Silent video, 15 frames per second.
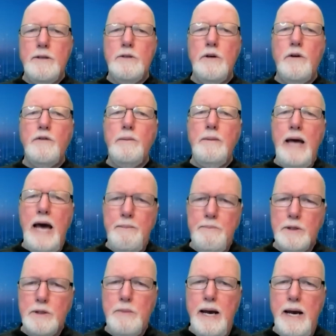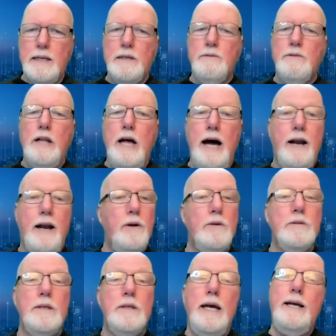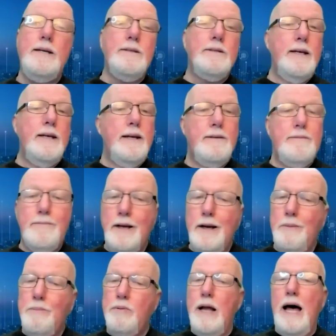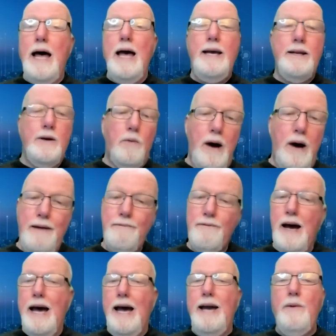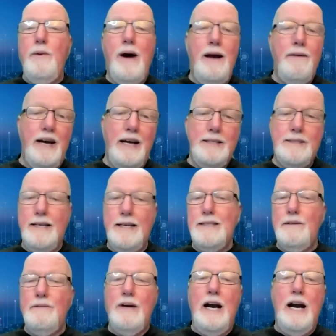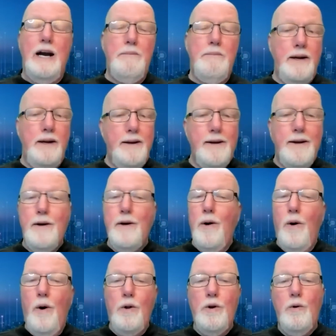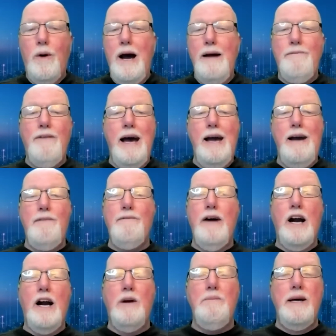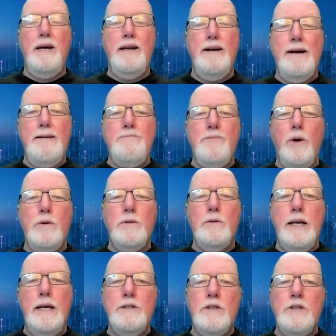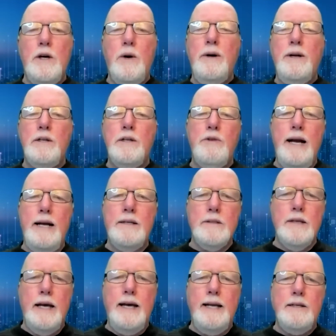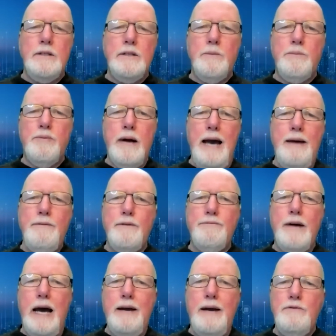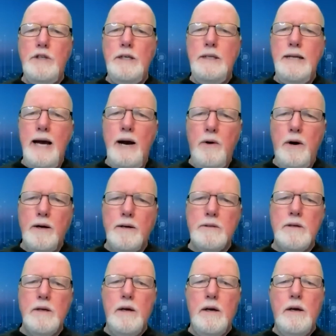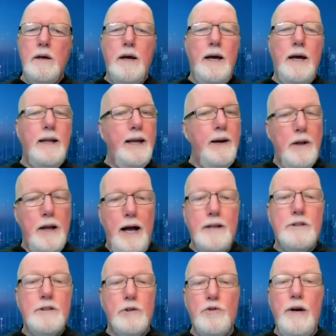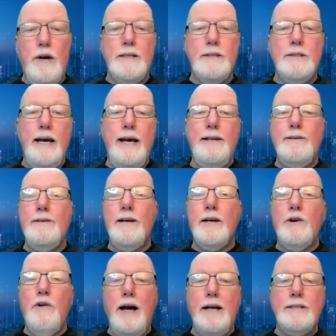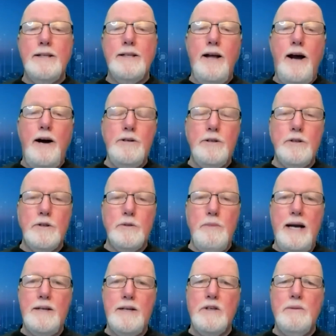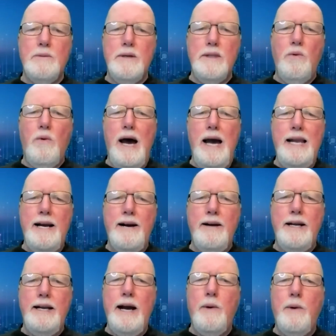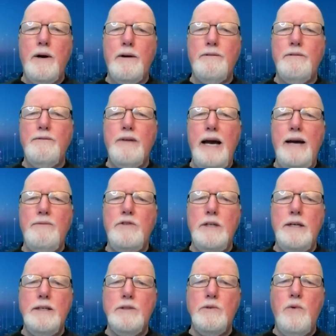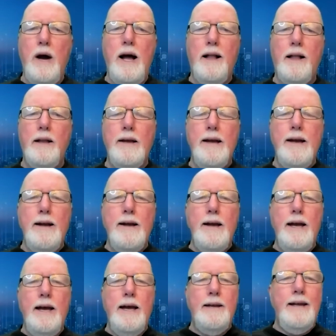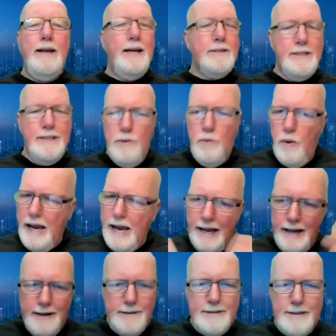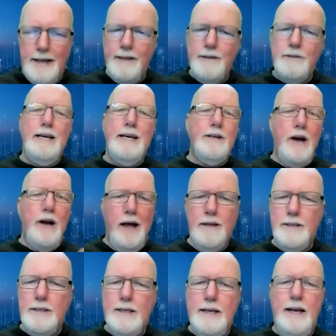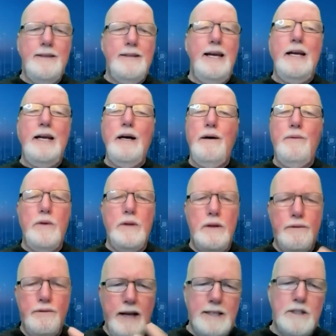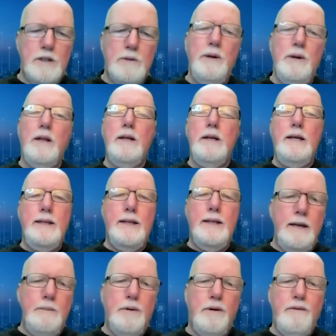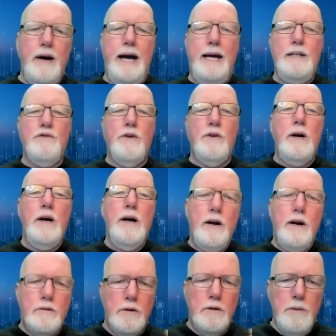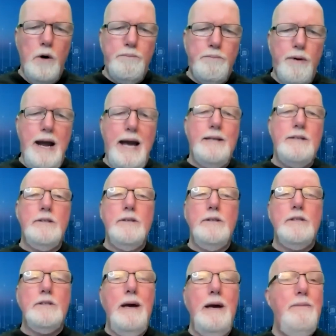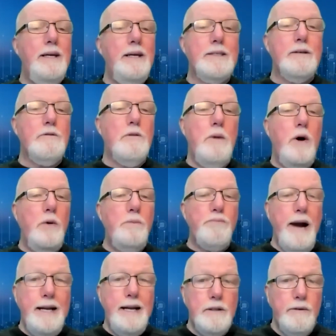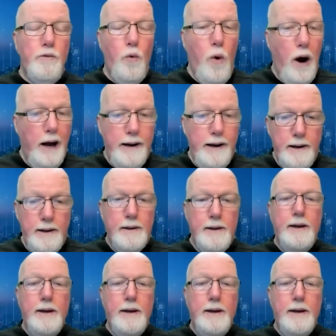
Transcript: So from that perspective, a lot of those things that apply in a Wi-Fi 6 environment, older Wi-Fi environment, those things are going to translate into the private 5G networks. And they will also translate across the larger spectrum in the wide area network for 5G as well. And SD-WAN is another technology that I think of with the flexibility that it provides for remote branches. Maybe it's a remote branch of one.